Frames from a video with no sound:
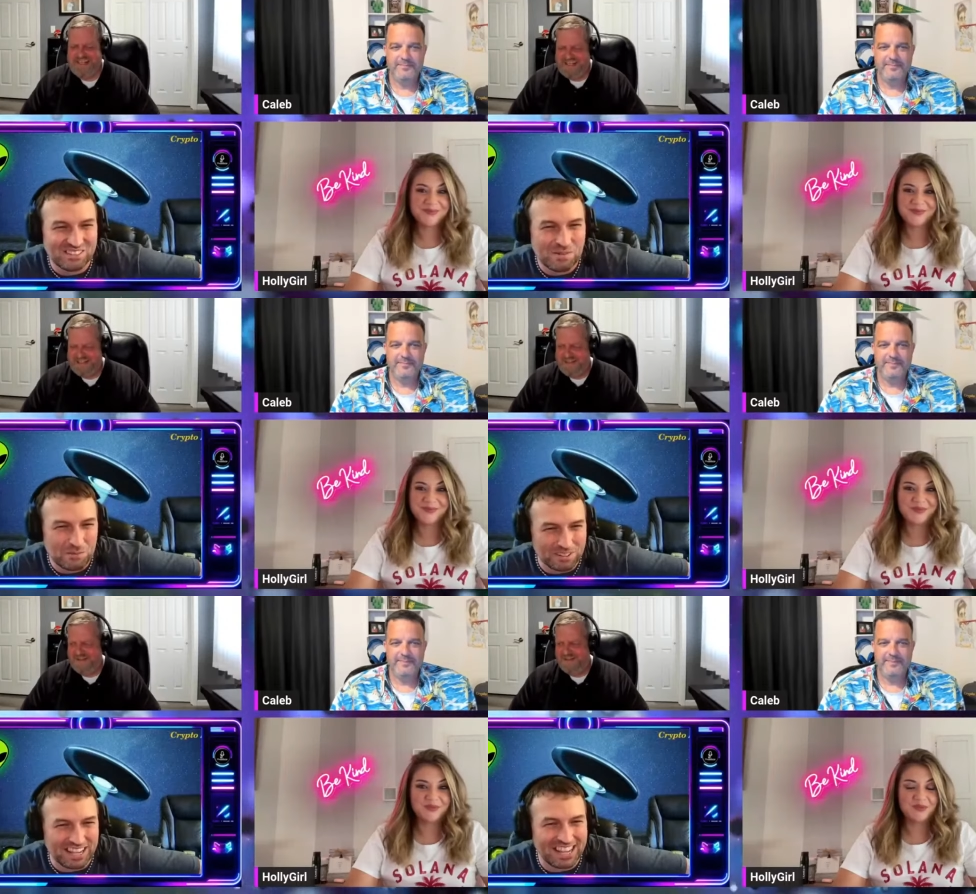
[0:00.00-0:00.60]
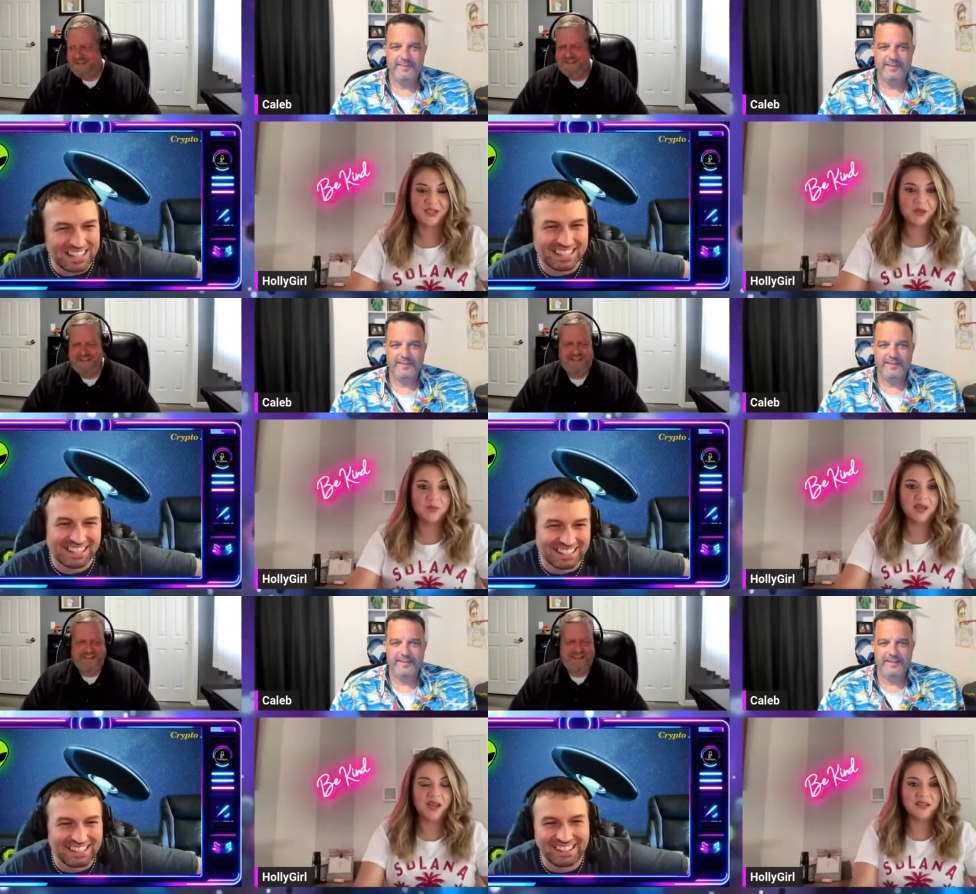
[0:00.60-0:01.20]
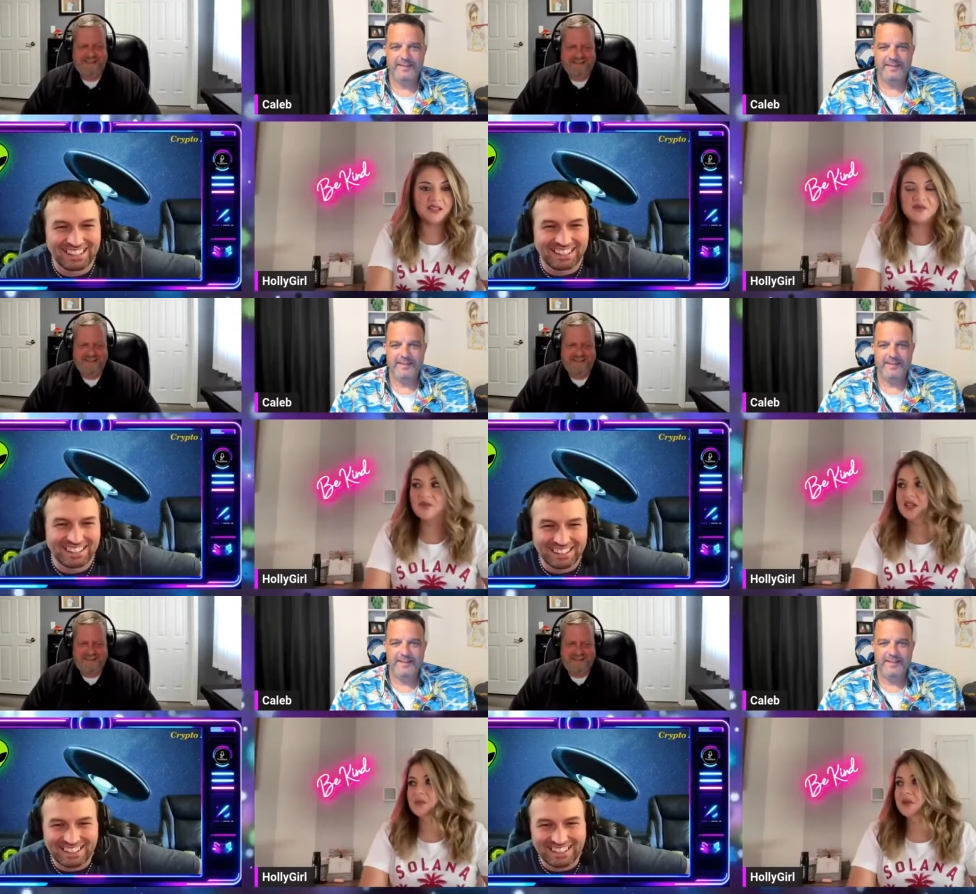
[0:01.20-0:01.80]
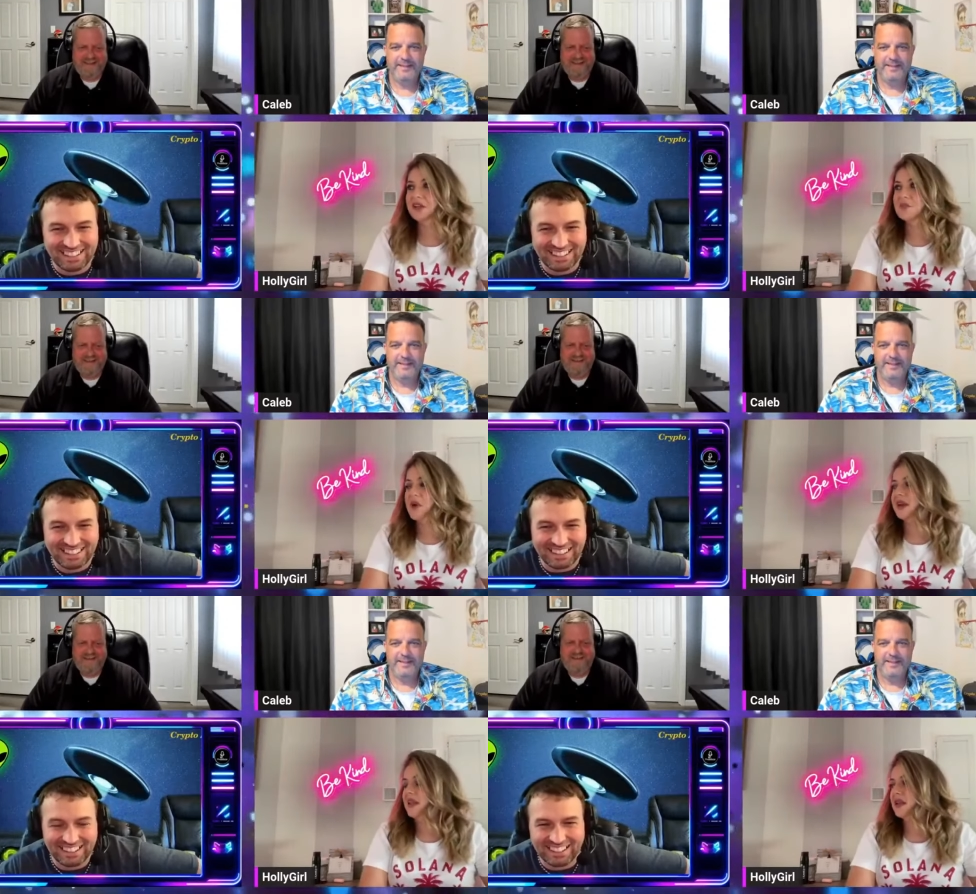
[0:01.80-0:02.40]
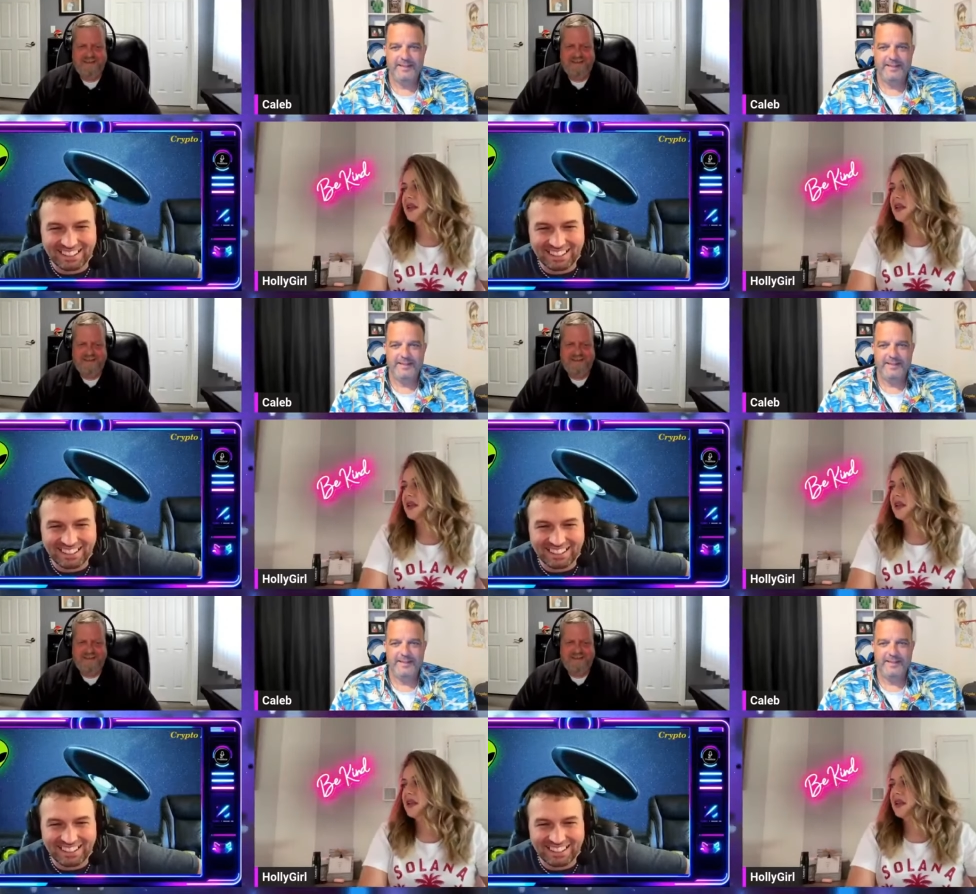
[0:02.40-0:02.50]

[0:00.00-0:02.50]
Speaker 1: Remember that?
Speaker 2: Bugs. Friggin' Bugs Bunny.